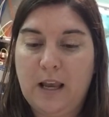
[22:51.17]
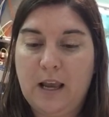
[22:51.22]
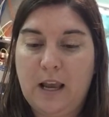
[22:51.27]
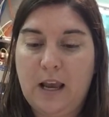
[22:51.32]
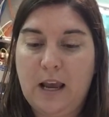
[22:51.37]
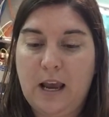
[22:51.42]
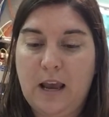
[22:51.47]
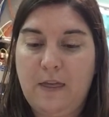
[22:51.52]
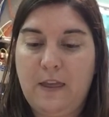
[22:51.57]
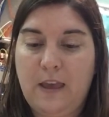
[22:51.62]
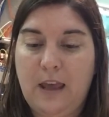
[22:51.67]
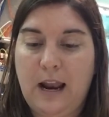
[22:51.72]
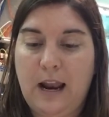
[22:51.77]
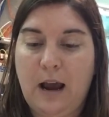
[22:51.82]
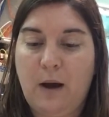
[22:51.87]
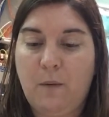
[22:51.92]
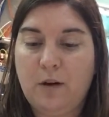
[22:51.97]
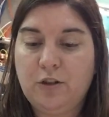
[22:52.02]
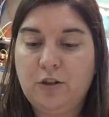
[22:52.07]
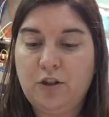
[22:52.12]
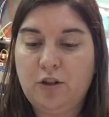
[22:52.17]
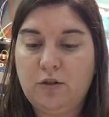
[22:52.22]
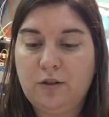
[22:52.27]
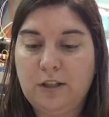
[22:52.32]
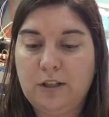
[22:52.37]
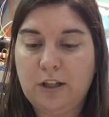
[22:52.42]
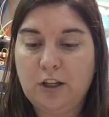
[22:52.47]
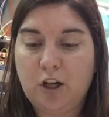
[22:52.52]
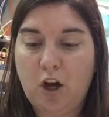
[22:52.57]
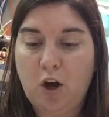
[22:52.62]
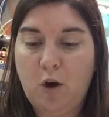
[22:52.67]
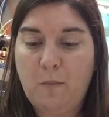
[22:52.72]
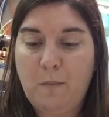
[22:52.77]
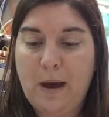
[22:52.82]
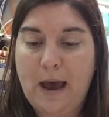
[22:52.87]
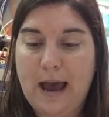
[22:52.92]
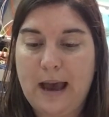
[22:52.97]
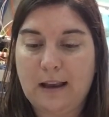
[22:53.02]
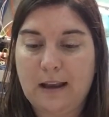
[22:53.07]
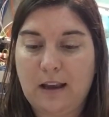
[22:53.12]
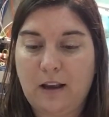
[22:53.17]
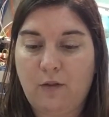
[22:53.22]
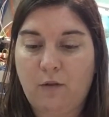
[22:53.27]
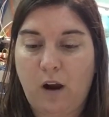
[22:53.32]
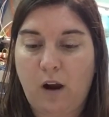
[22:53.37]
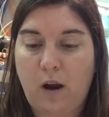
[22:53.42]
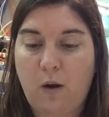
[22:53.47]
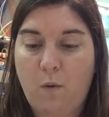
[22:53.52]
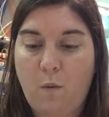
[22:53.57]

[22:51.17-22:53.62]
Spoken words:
And then I want you to go back and write